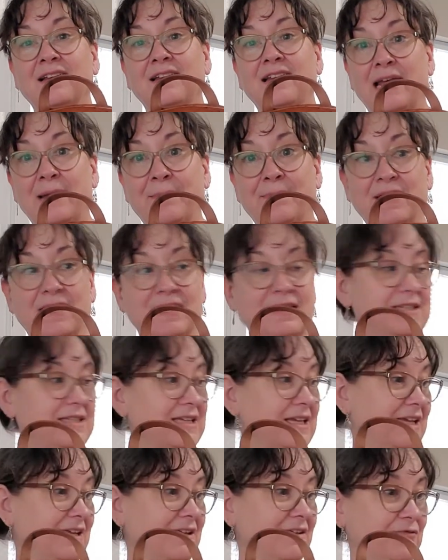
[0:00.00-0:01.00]

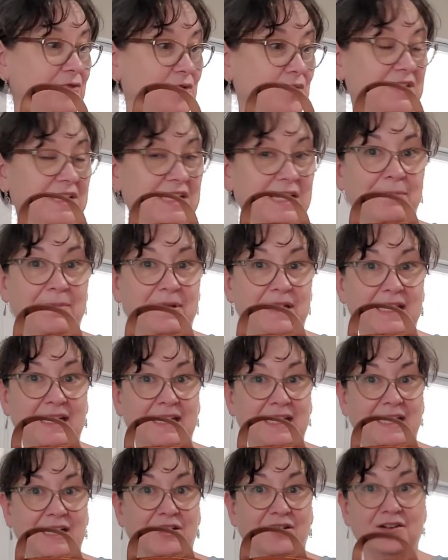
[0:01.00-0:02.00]
napkins folded up in
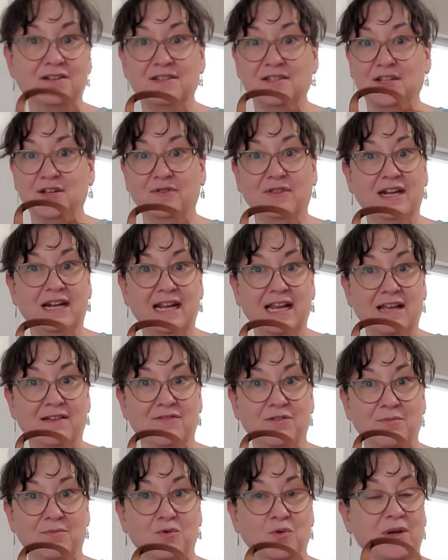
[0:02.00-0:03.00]
here so that I have
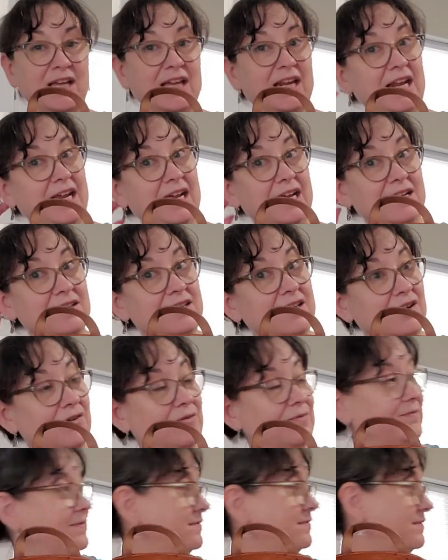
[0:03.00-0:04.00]
them quick at hand. They're